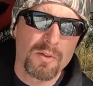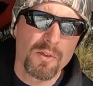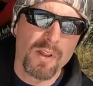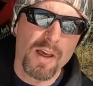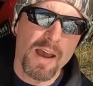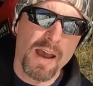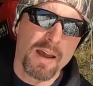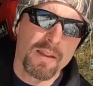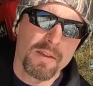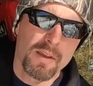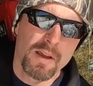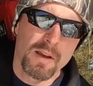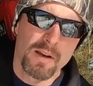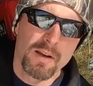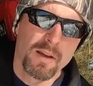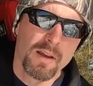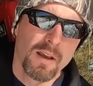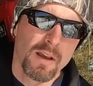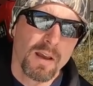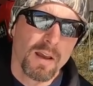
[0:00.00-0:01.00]
for that
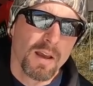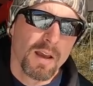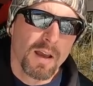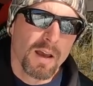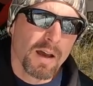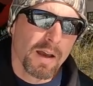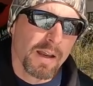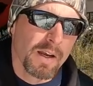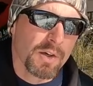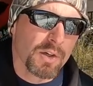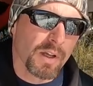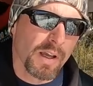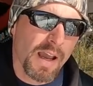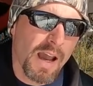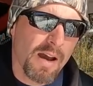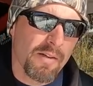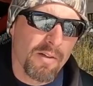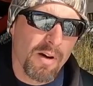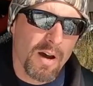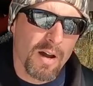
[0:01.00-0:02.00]
I usually
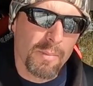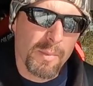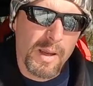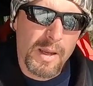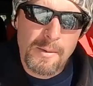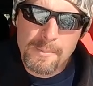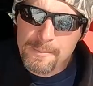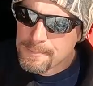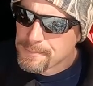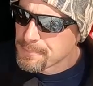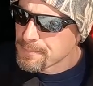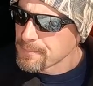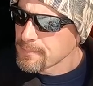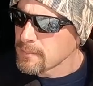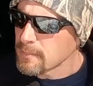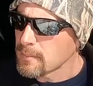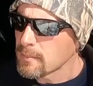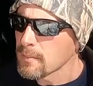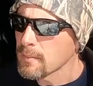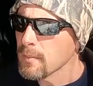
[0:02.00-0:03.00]
have on me.
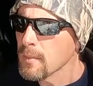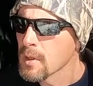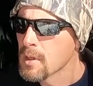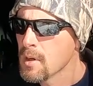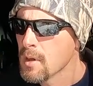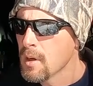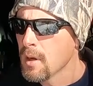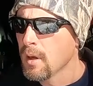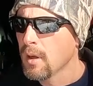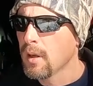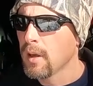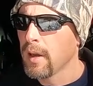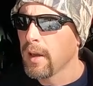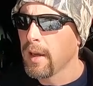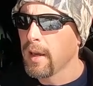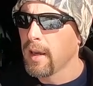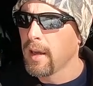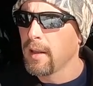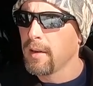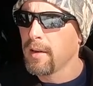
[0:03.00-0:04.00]

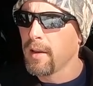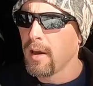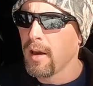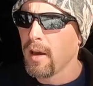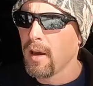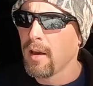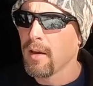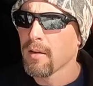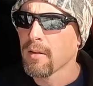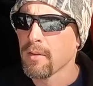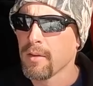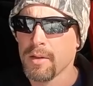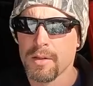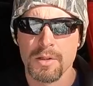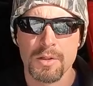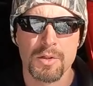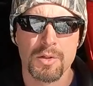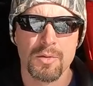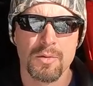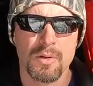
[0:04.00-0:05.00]
And
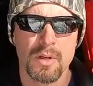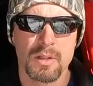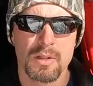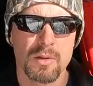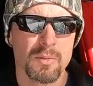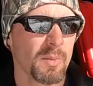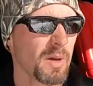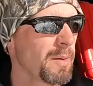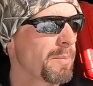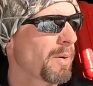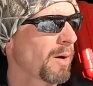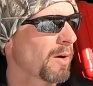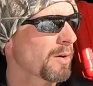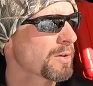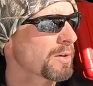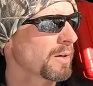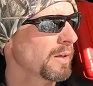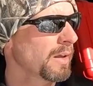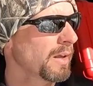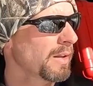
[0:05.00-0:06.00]
this is me
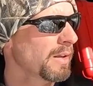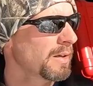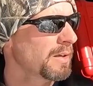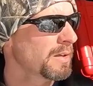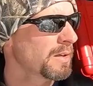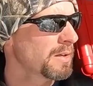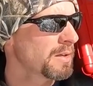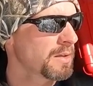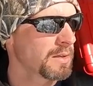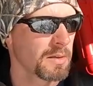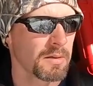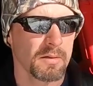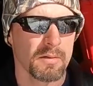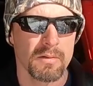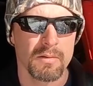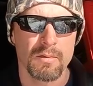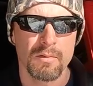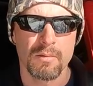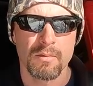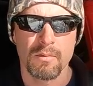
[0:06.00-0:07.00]
personally. This isn't
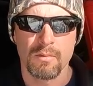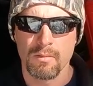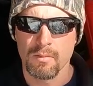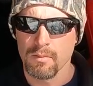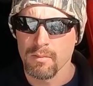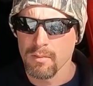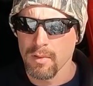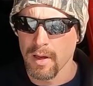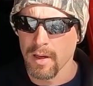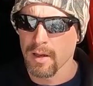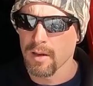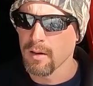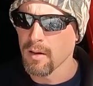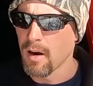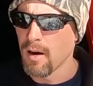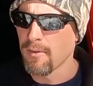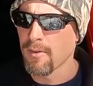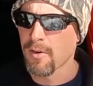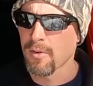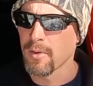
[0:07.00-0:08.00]
like
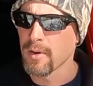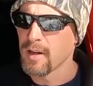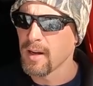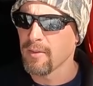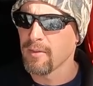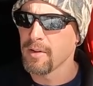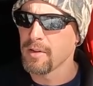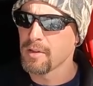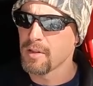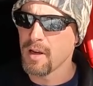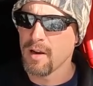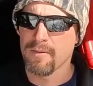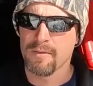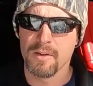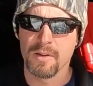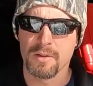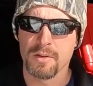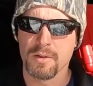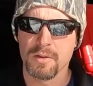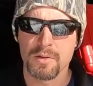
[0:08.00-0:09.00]
off-road recovery stuff.
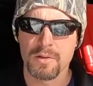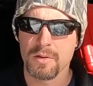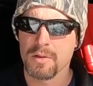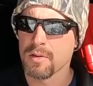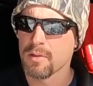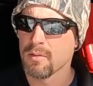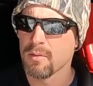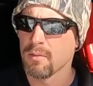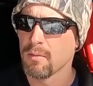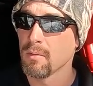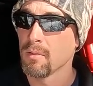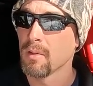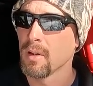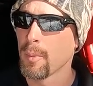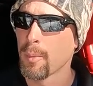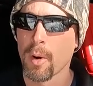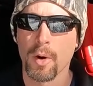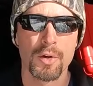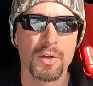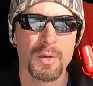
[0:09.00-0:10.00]
This is
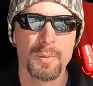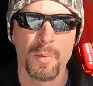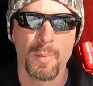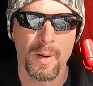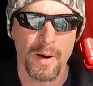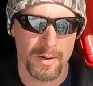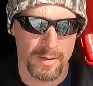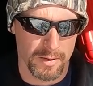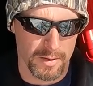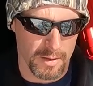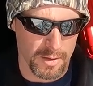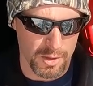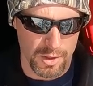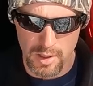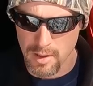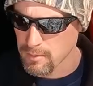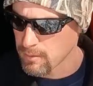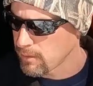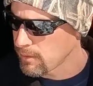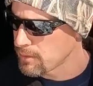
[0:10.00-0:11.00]
emergency preparedness in
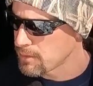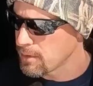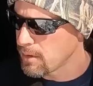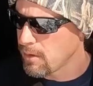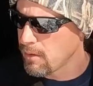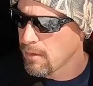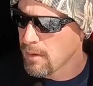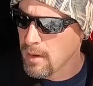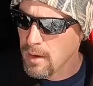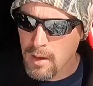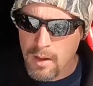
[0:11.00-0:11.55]
general. So